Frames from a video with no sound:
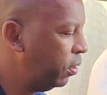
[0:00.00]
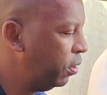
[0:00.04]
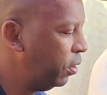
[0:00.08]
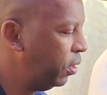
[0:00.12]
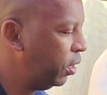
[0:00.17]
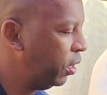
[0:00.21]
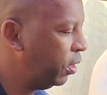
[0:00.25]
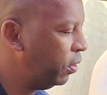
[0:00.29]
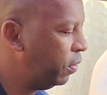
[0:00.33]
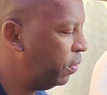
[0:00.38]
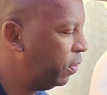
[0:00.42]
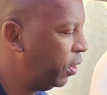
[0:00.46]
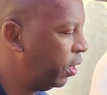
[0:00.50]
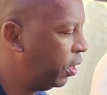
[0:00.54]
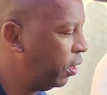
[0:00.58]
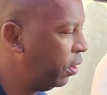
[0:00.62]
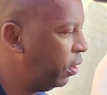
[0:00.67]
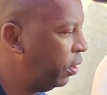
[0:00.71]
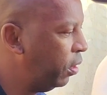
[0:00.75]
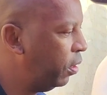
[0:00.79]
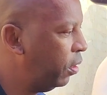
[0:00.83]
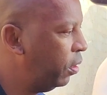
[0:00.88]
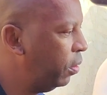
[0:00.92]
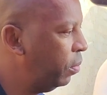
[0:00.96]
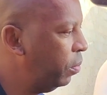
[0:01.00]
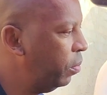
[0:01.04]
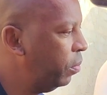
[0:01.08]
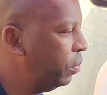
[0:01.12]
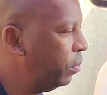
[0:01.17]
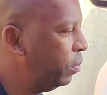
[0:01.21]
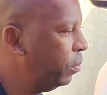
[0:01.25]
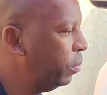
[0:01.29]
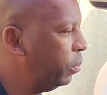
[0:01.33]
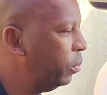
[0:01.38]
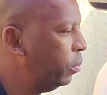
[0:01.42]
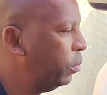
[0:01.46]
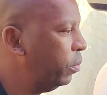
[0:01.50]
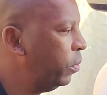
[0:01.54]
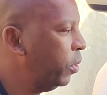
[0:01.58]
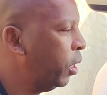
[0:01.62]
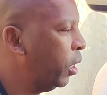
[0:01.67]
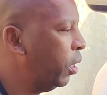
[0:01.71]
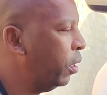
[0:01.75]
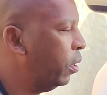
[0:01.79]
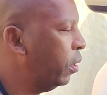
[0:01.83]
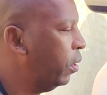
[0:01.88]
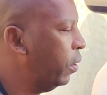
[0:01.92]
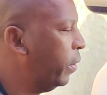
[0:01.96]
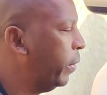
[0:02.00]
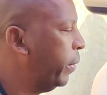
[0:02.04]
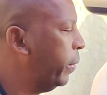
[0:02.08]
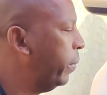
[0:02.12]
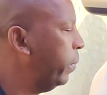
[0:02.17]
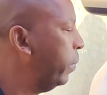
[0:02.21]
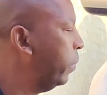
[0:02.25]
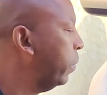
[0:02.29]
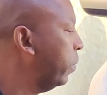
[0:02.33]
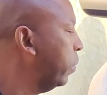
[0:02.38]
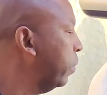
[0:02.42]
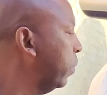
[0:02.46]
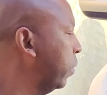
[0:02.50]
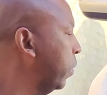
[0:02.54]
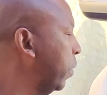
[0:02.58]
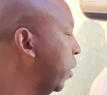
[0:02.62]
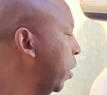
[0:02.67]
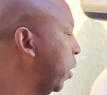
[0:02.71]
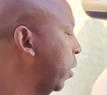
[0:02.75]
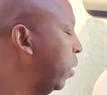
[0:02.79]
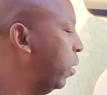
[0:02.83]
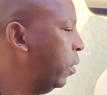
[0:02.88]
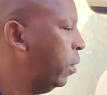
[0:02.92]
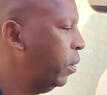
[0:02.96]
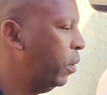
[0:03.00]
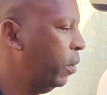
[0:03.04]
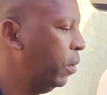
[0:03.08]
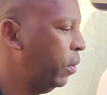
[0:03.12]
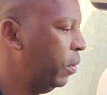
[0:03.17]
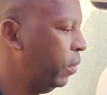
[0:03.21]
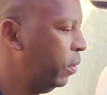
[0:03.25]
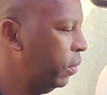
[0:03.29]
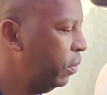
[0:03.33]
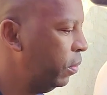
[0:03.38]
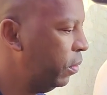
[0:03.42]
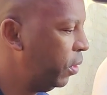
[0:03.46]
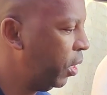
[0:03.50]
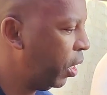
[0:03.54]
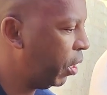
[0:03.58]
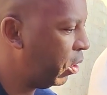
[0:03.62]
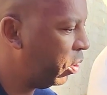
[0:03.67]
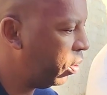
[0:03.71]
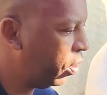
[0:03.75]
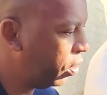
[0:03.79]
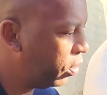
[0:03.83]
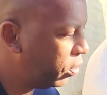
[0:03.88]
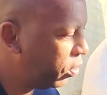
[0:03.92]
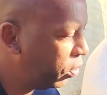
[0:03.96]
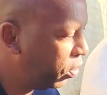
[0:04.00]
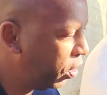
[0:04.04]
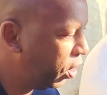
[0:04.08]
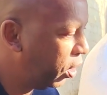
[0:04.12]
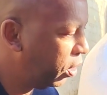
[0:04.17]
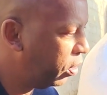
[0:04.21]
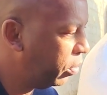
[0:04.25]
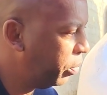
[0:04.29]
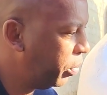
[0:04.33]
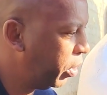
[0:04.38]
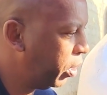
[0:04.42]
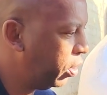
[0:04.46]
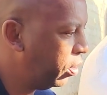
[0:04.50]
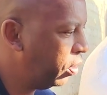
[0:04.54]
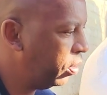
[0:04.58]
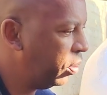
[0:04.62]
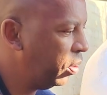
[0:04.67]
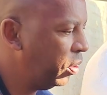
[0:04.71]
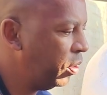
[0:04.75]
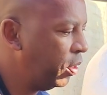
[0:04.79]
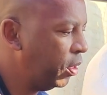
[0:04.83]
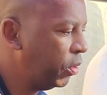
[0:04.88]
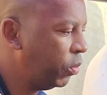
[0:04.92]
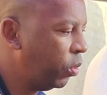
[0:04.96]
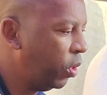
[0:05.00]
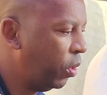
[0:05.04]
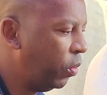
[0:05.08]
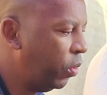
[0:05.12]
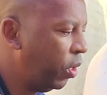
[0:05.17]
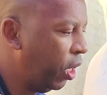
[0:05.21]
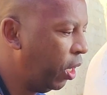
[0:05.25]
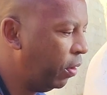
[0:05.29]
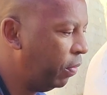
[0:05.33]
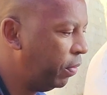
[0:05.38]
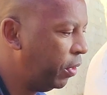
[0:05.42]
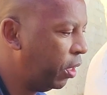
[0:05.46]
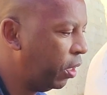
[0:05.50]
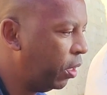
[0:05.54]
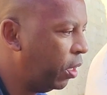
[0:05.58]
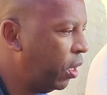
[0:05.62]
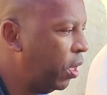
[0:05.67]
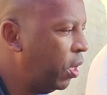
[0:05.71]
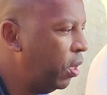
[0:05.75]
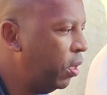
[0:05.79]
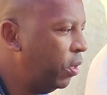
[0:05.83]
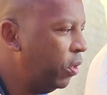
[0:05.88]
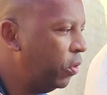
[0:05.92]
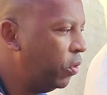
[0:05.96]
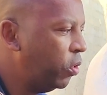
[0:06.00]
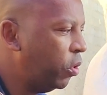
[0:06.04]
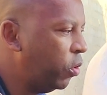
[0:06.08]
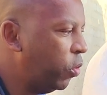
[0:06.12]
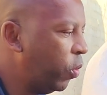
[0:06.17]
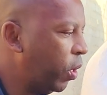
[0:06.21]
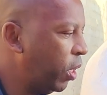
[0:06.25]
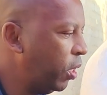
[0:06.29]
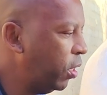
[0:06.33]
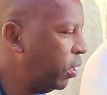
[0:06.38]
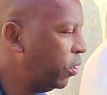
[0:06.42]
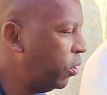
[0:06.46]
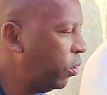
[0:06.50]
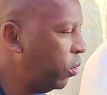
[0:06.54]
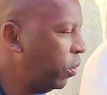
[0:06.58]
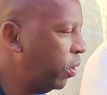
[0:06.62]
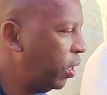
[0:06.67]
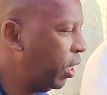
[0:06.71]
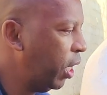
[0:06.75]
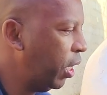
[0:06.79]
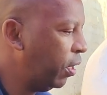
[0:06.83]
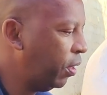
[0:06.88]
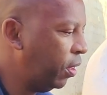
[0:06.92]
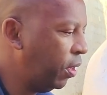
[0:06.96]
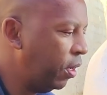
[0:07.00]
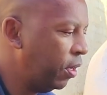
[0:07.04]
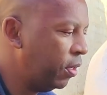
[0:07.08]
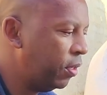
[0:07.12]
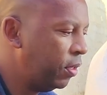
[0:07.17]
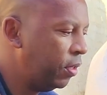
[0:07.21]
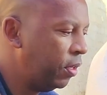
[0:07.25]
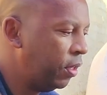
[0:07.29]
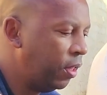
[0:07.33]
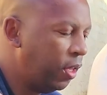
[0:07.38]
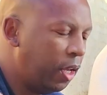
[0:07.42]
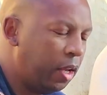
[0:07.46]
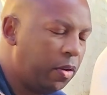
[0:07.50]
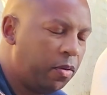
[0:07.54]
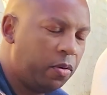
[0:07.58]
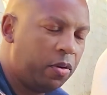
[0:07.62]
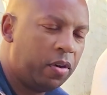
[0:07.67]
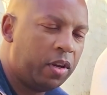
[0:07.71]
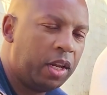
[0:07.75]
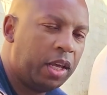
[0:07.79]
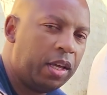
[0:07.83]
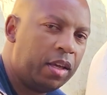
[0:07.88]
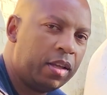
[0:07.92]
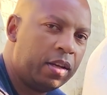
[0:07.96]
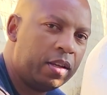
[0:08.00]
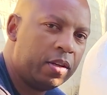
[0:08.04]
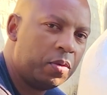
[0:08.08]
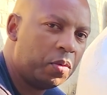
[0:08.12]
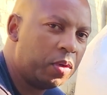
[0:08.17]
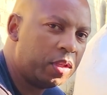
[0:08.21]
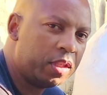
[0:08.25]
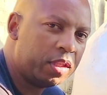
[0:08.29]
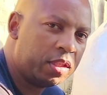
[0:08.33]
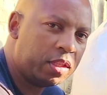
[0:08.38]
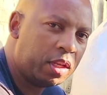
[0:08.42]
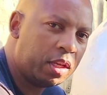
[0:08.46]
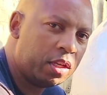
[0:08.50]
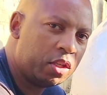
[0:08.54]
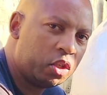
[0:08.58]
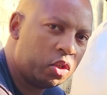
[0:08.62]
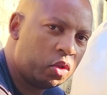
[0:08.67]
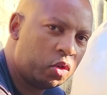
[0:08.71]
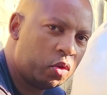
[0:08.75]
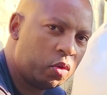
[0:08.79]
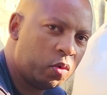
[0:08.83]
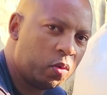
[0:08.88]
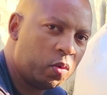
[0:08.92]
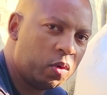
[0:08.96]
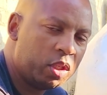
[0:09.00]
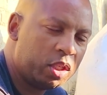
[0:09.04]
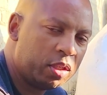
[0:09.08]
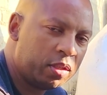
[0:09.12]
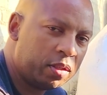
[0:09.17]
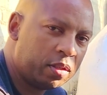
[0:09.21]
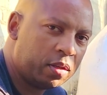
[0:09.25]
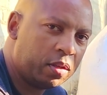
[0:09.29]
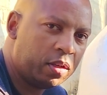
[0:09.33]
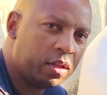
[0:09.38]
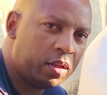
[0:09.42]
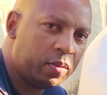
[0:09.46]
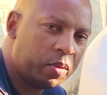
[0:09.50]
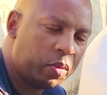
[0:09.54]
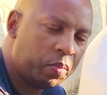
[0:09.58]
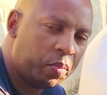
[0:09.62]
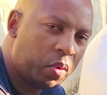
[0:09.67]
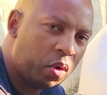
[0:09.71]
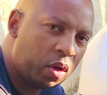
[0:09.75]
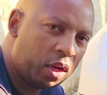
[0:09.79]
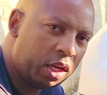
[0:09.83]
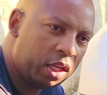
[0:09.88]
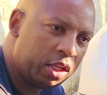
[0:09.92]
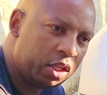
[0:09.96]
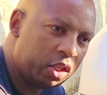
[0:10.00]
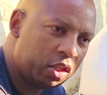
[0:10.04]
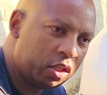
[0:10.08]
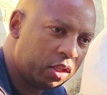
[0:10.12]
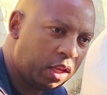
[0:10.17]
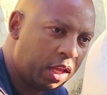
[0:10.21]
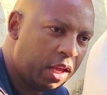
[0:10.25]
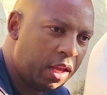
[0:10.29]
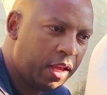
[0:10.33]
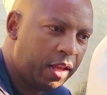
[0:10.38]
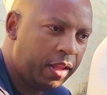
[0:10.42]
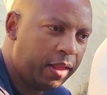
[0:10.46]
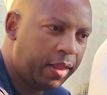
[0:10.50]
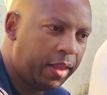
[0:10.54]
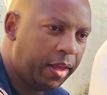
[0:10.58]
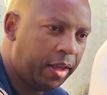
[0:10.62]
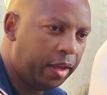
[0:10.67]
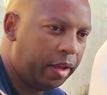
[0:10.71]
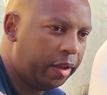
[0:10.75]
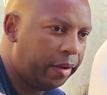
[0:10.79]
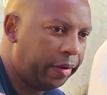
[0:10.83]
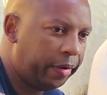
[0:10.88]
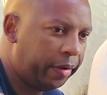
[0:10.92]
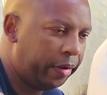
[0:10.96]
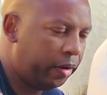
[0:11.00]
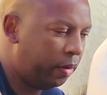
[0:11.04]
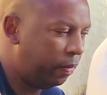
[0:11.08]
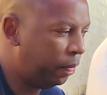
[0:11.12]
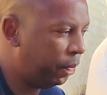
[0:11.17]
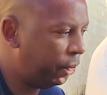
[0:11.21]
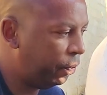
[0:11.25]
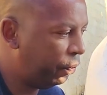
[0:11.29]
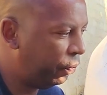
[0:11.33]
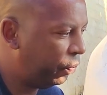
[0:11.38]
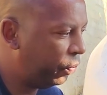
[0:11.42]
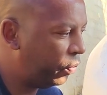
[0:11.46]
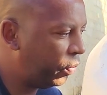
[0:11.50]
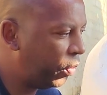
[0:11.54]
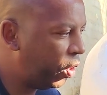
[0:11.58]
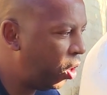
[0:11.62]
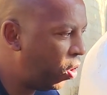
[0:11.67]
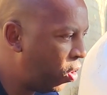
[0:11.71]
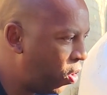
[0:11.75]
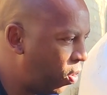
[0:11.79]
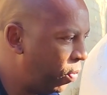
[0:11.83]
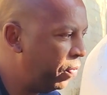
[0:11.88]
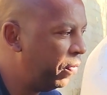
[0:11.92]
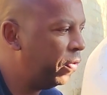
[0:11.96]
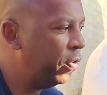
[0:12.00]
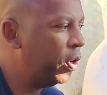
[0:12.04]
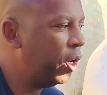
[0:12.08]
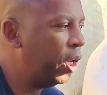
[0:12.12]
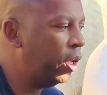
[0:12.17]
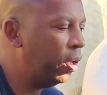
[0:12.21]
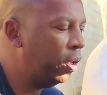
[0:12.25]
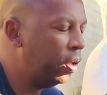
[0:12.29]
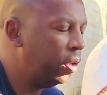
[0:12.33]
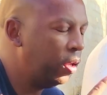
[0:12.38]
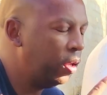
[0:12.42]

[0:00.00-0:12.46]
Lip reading: it's very I don't know how to call it, but this is what we're after. So we want it to look like this. Then we're gonna hit it with stage 2, which is going to be polish. Then hopefully